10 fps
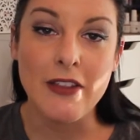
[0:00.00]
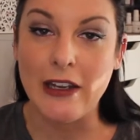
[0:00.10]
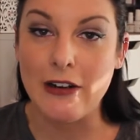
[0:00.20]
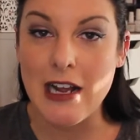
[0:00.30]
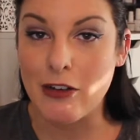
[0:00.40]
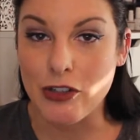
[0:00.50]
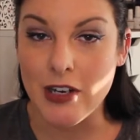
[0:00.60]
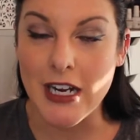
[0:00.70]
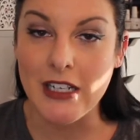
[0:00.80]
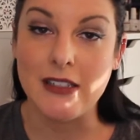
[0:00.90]
they are now
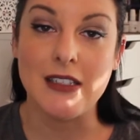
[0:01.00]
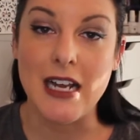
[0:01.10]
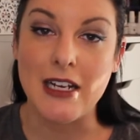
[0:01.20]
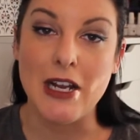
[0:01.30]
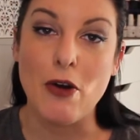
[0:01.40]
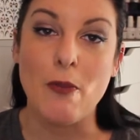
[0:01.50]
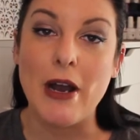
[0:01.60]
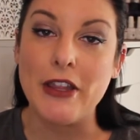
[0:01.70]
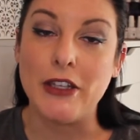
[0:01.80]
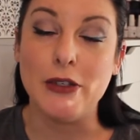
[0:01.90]
trying to stand out
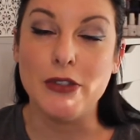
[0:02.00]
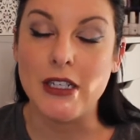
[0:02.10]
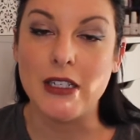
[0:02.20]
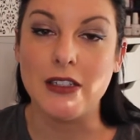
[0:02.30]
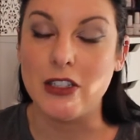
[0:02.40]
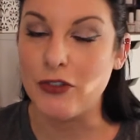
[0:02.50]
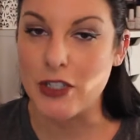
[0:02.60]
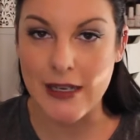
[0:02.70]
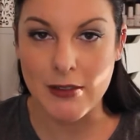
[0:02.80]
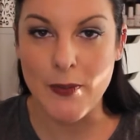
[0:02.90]
by using
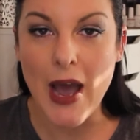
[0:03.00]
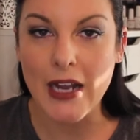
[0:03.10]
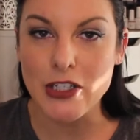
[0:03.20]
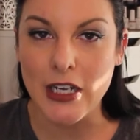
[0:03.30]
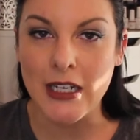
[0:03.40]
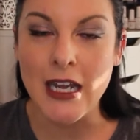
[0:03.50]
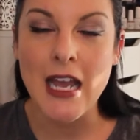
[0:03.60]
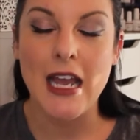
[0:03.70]
different types of packaging